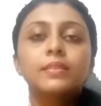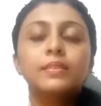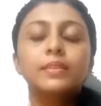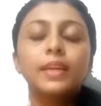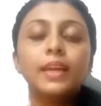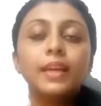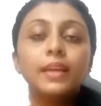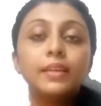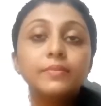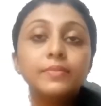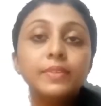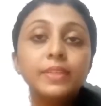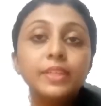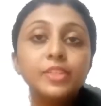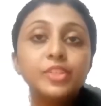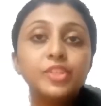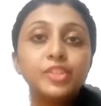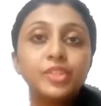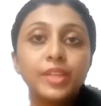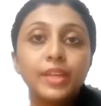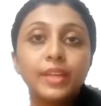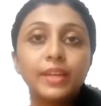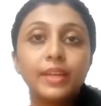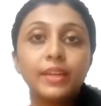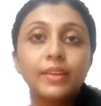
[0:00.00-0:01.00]
Can we
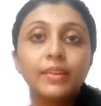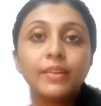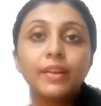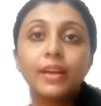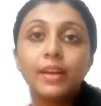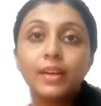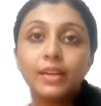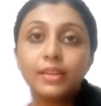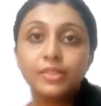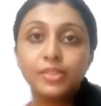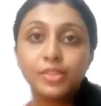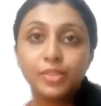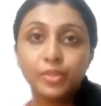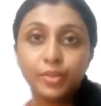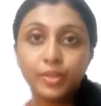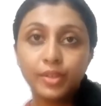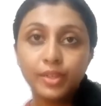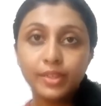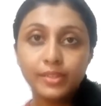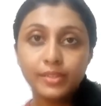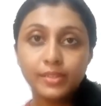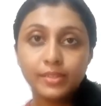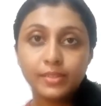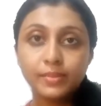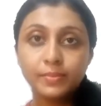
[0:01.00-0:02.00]
share our
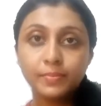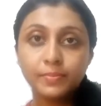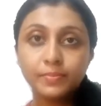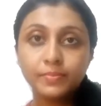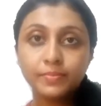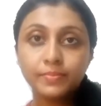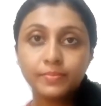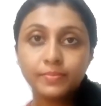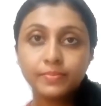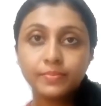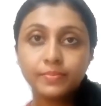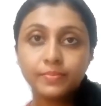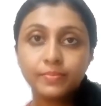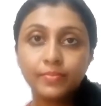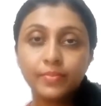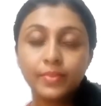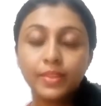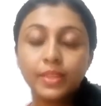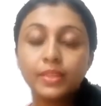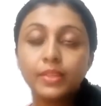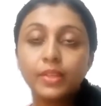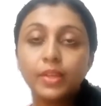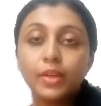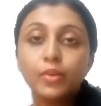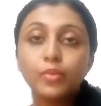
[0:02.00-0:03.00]
toys?
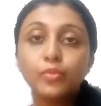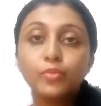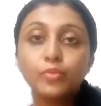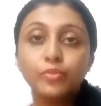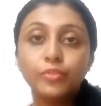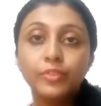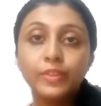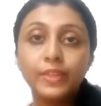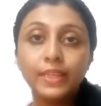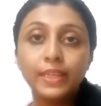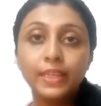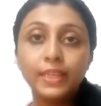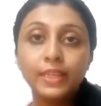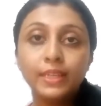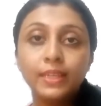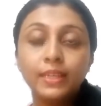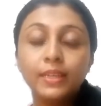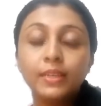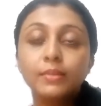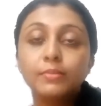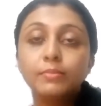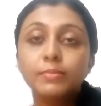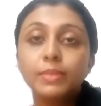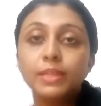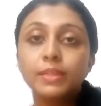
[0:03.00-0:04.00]
Now we
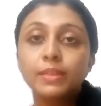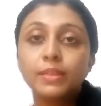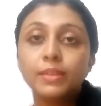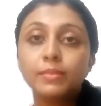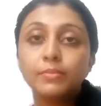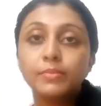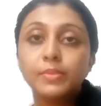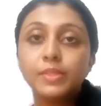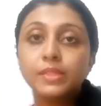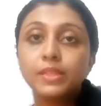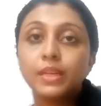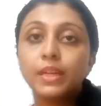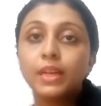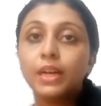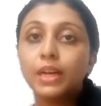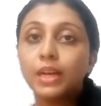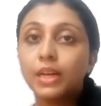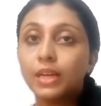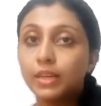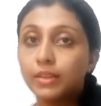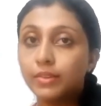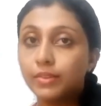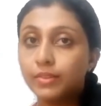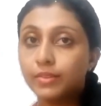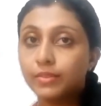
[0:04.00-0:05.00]
becomes
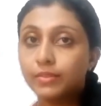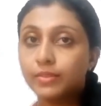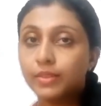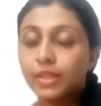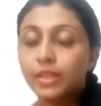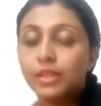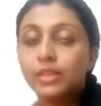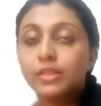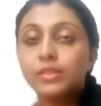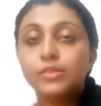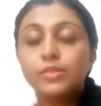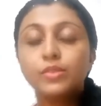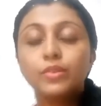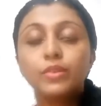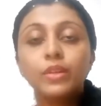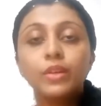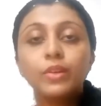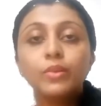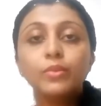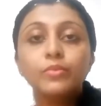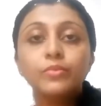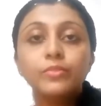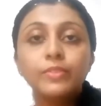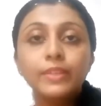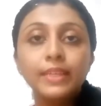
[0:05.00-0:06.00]
our. So
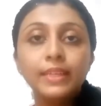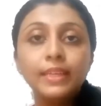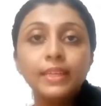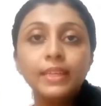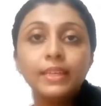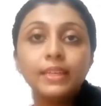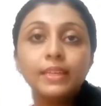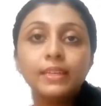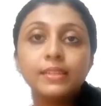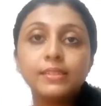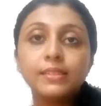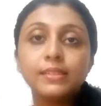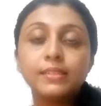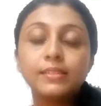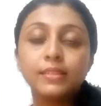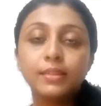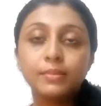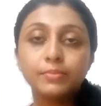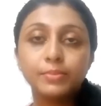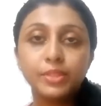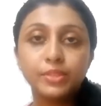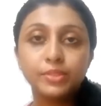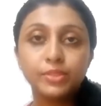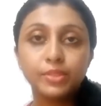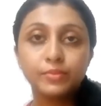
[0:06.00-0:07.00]
now we is the
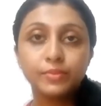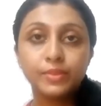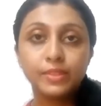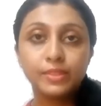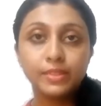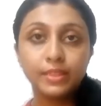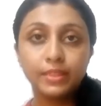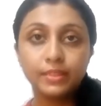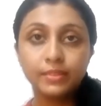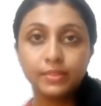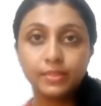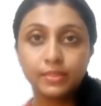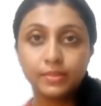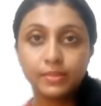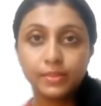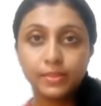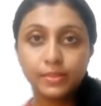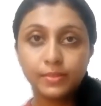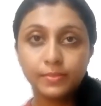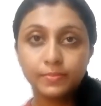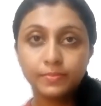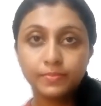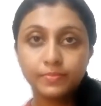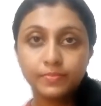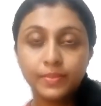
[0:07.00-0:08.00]
subject of the
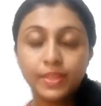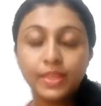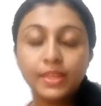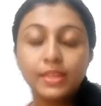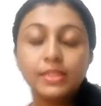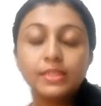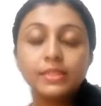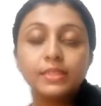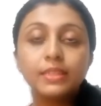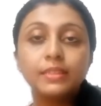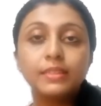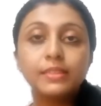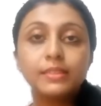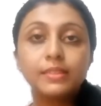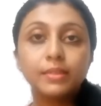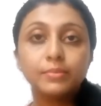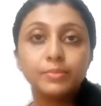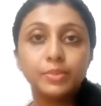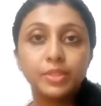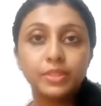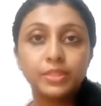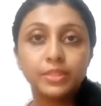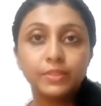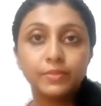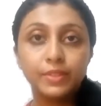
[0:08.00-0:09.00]
sentence. It is in the
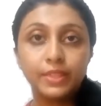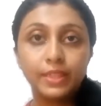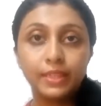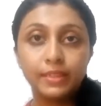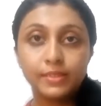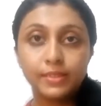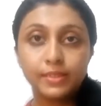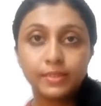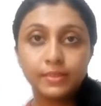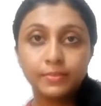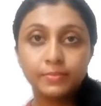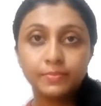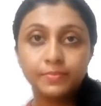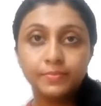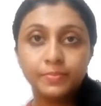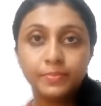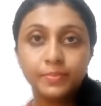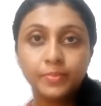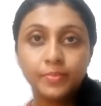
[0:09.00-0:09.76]
subjective case.